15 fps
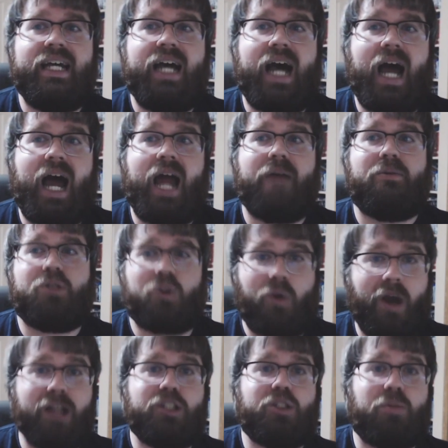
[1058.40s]
I was
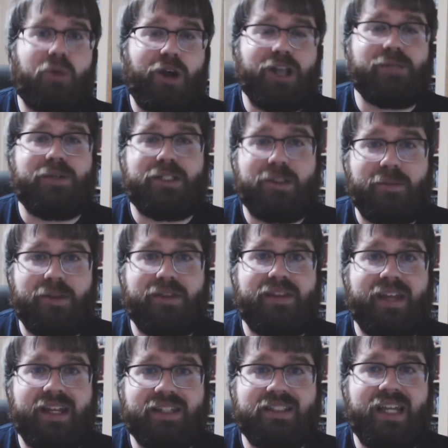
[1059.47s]
quite surprised by some of the
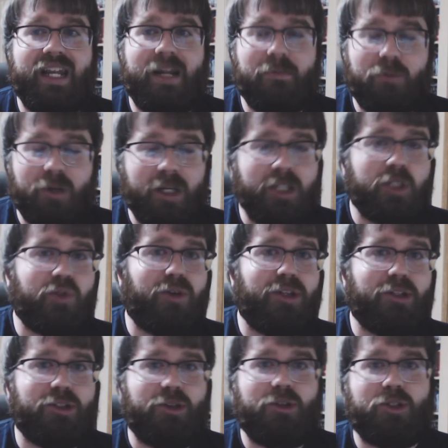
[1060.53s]
things, and I'm really enjoying the
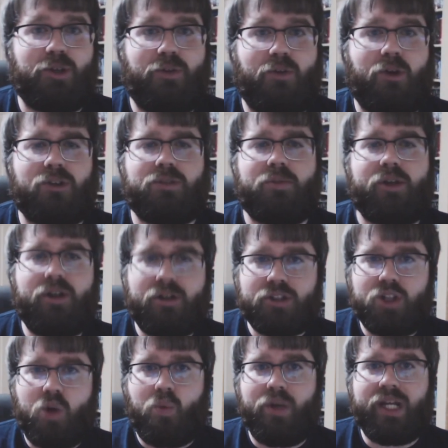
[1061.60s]
show so far. So I'm curious to
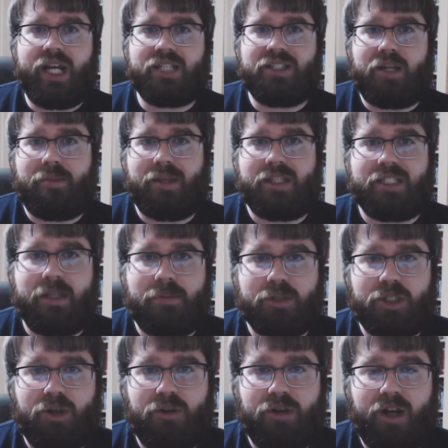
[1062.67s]
know what you guys thought about this
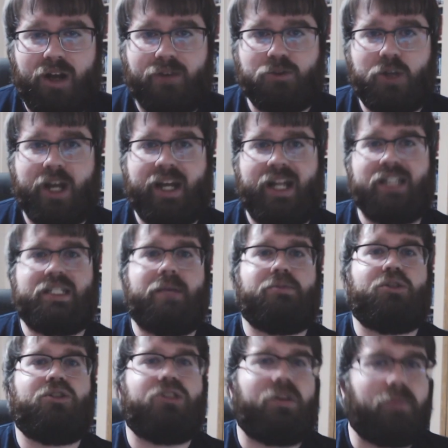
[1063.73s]
episode of Dragon Age
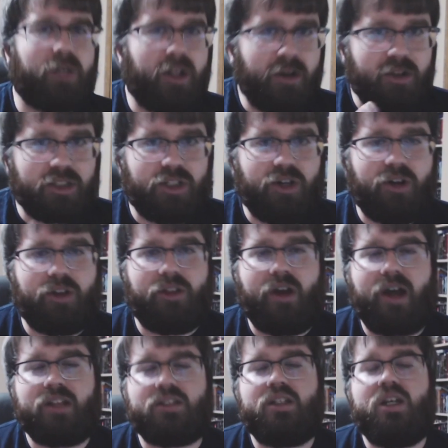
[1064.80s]
Absolution. I'm curious to know your
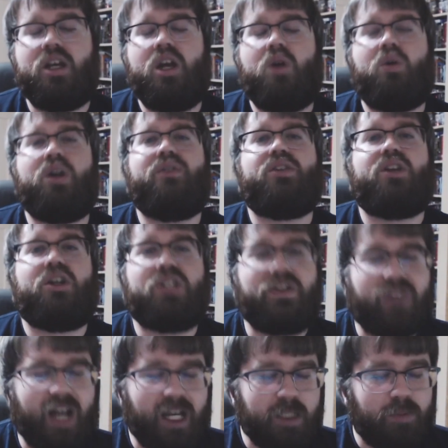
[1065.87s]
thoughts. Whatever thoughts you have,
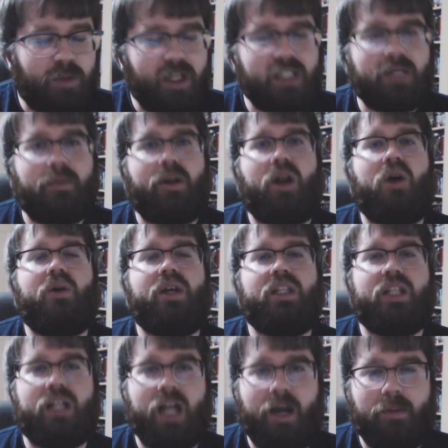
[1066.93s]
guys, please let me know in the
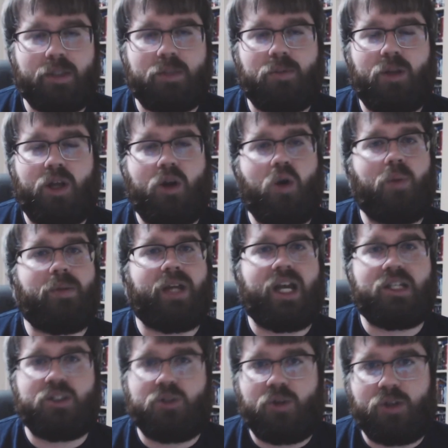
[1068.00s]
comments below. Hope you
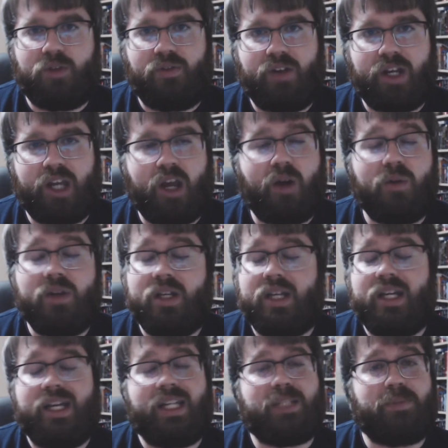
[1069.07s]
guys enjoyed the video.
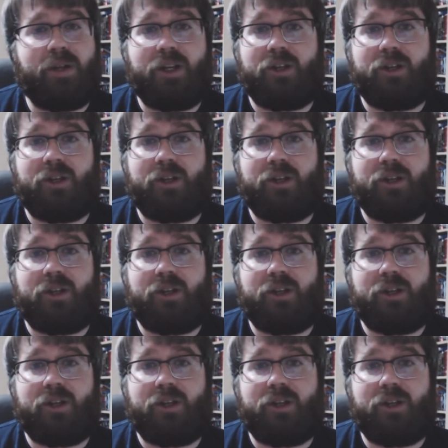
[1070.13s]
It's been